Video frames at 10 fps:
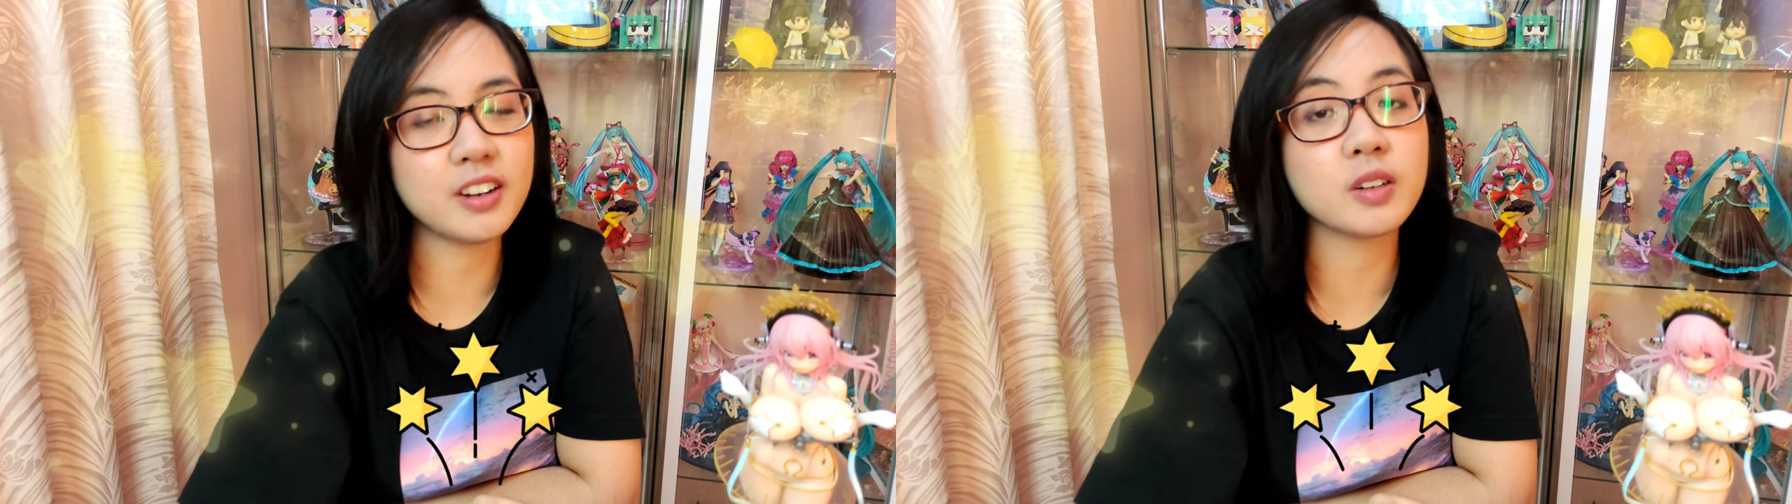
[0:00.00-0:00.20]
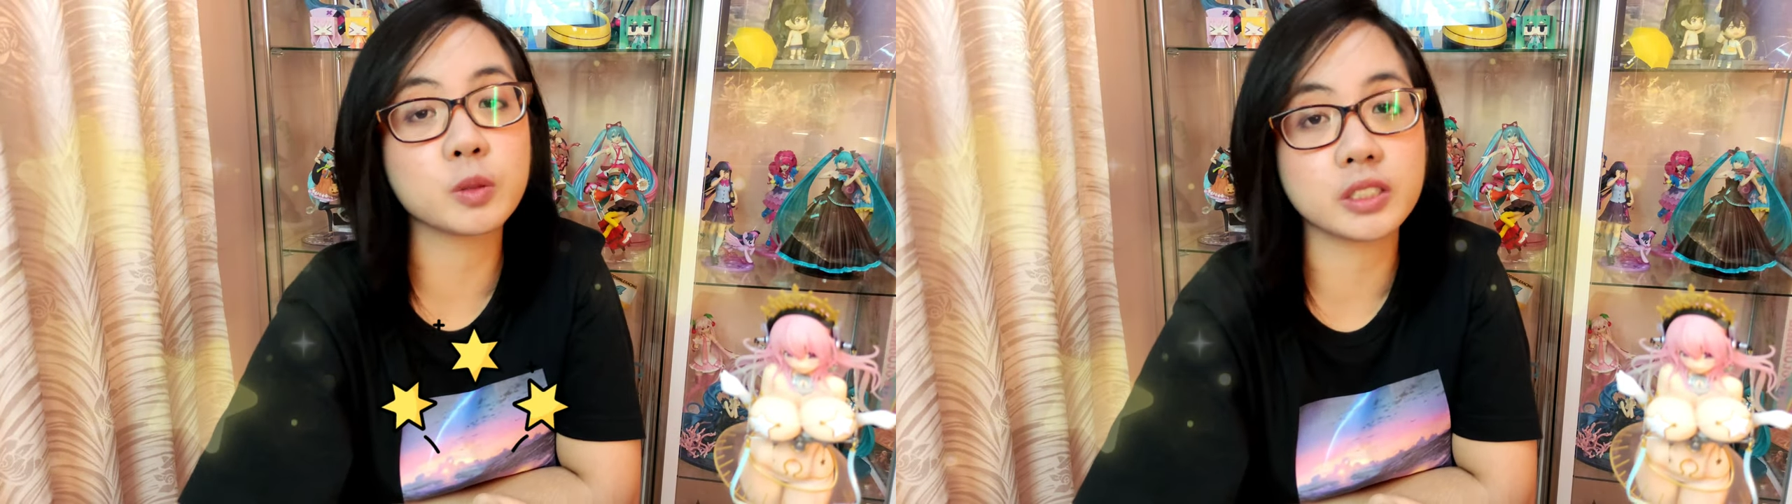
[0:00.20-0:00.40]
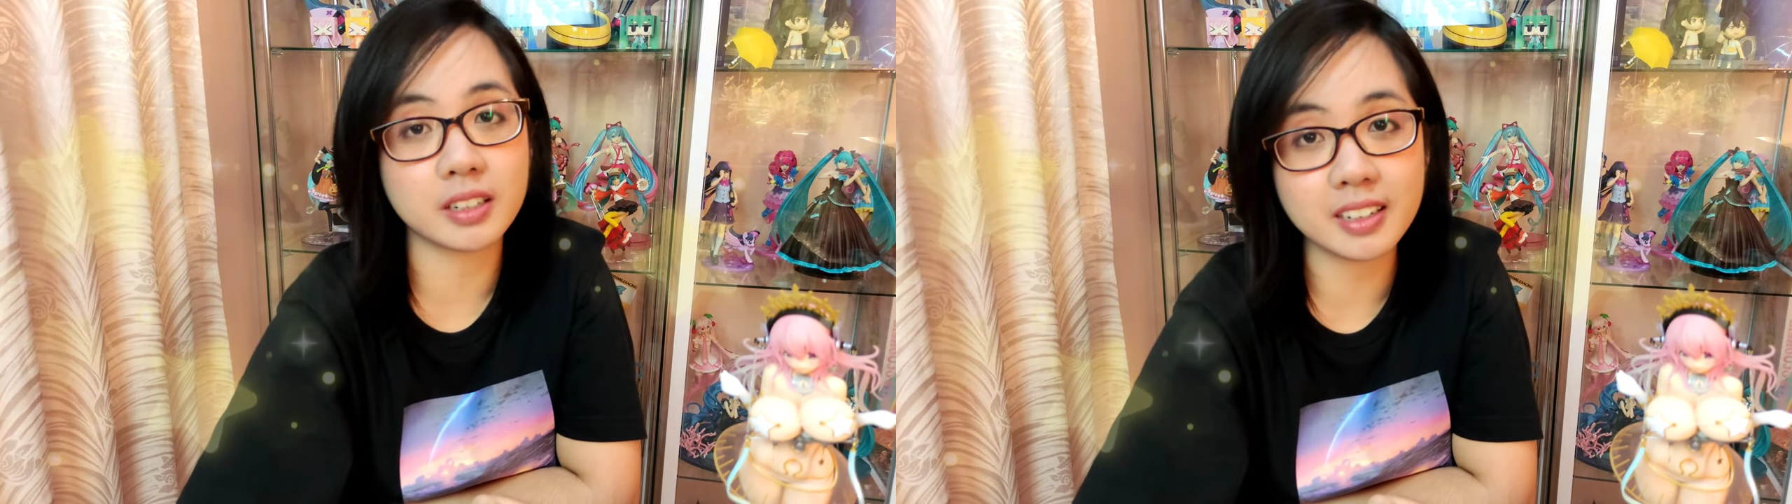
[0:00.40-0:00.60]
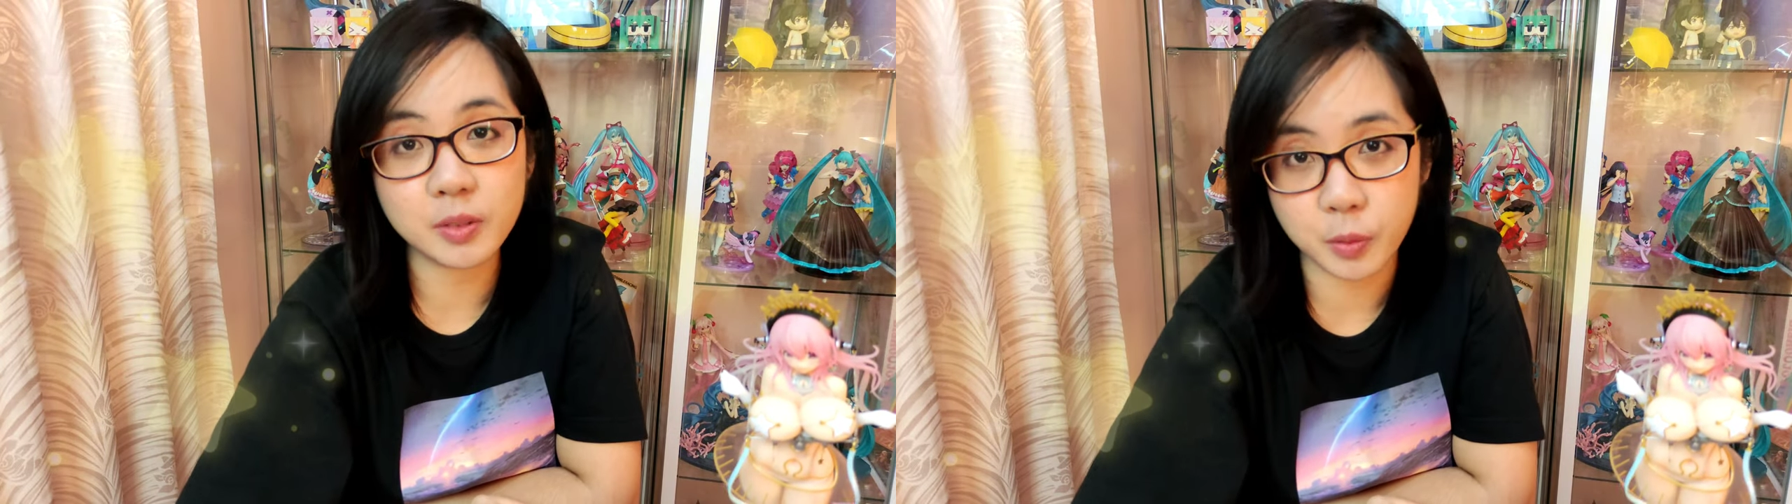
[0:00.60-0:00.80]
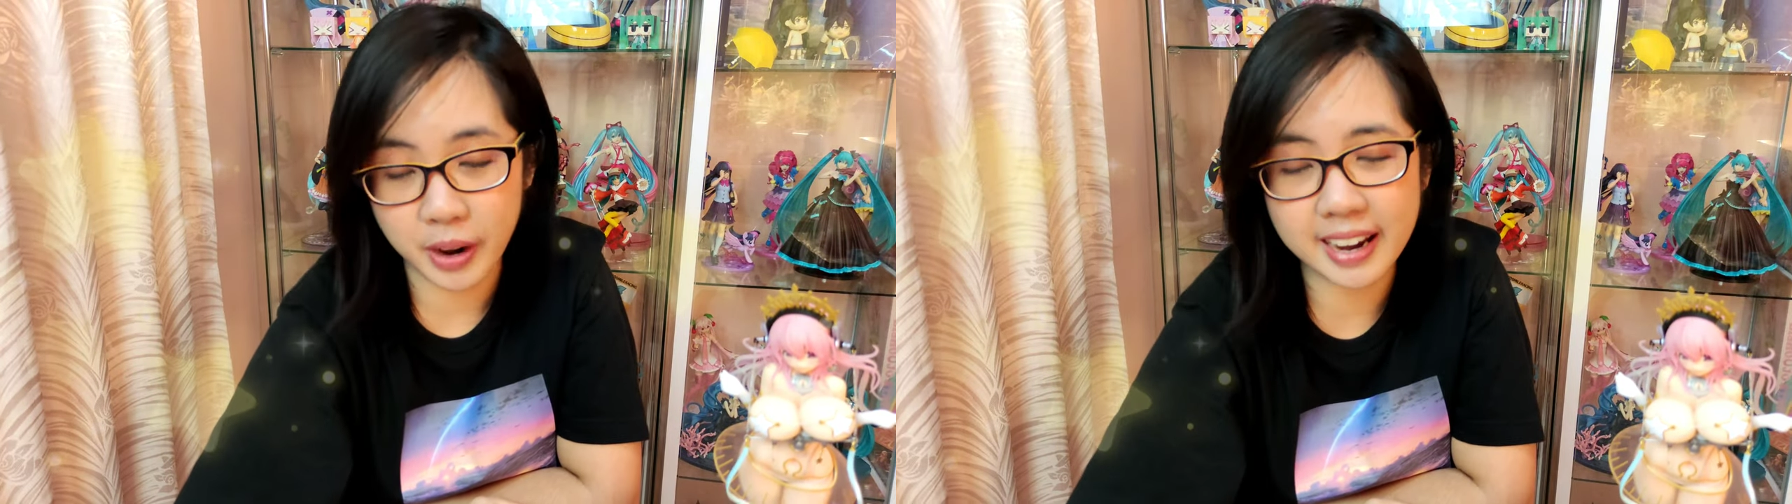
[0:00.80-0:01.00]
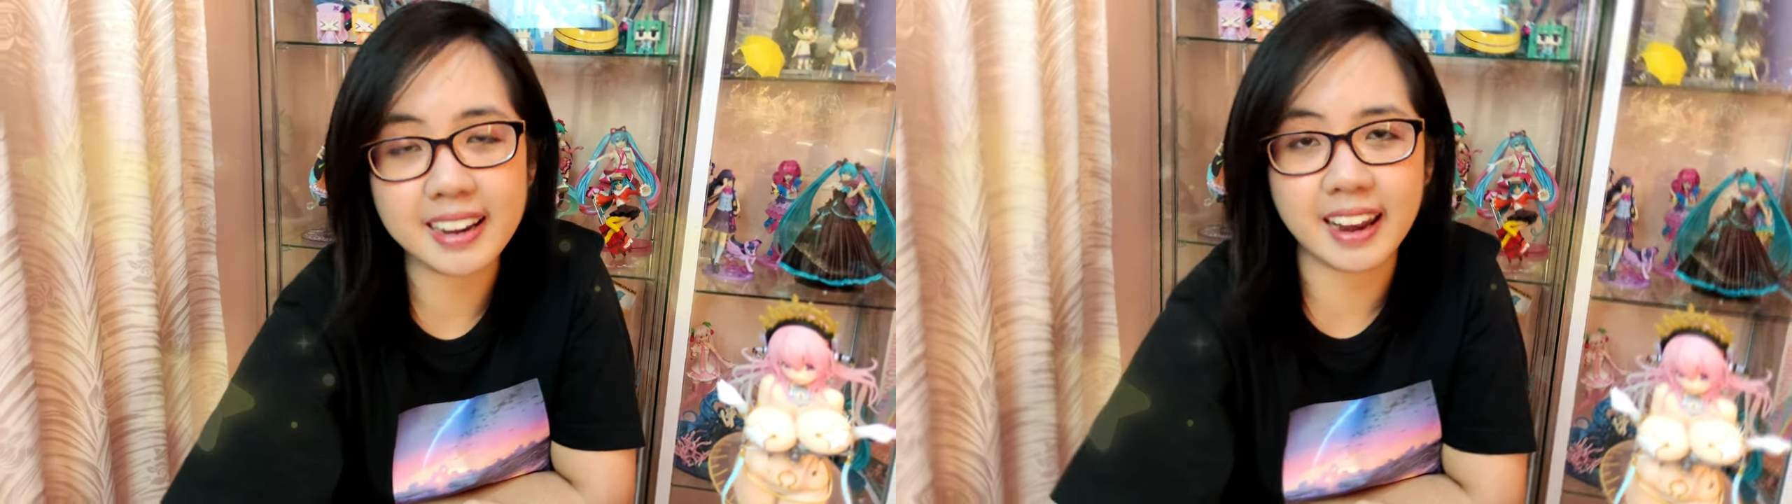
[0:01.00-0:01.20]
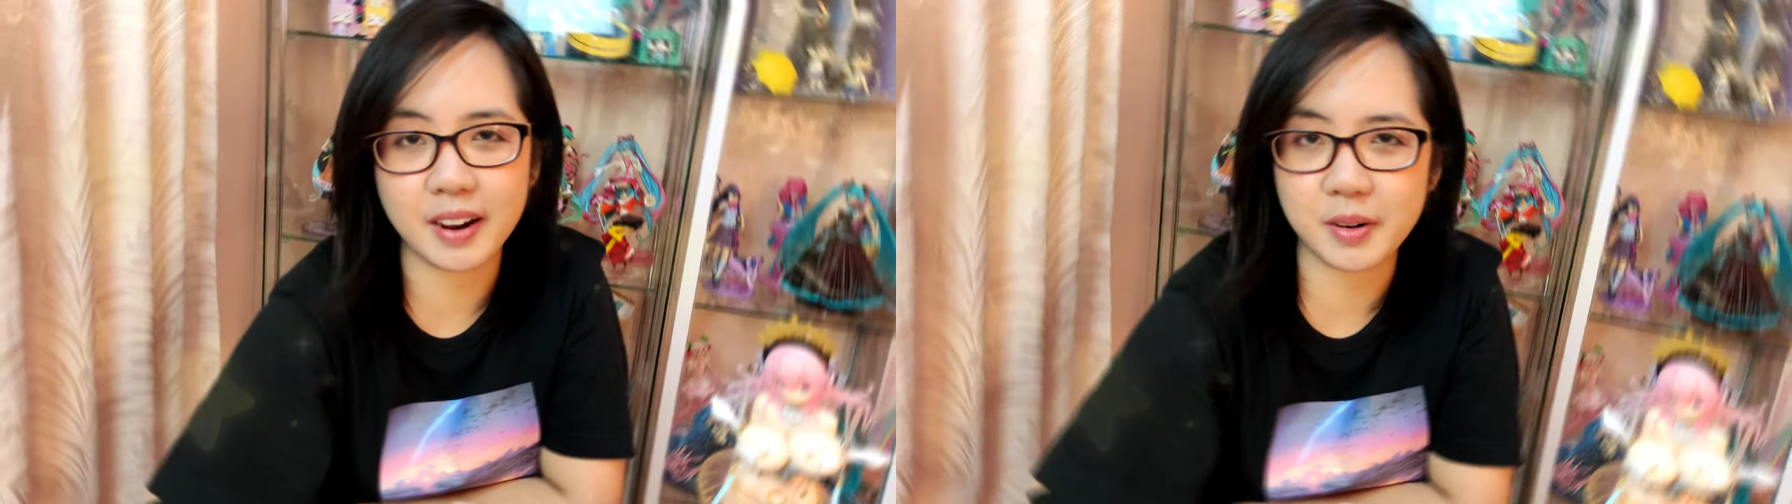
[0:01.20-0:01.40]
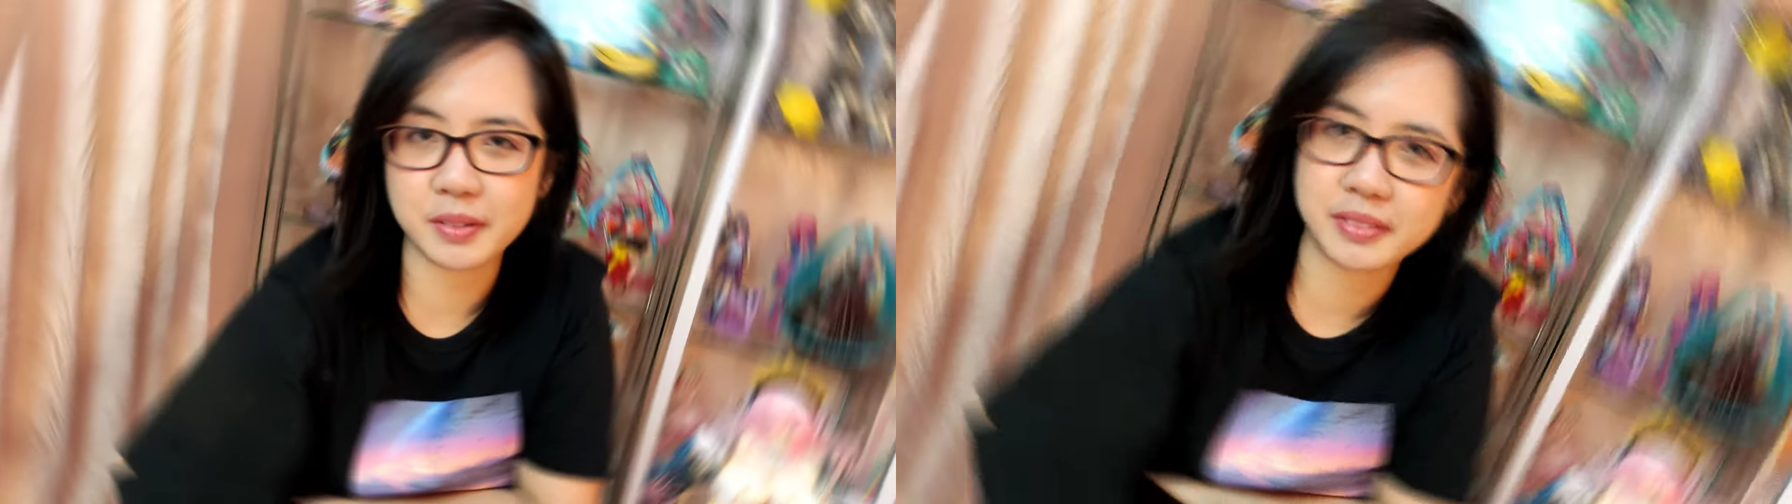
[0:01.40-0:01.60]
and we're starting right now.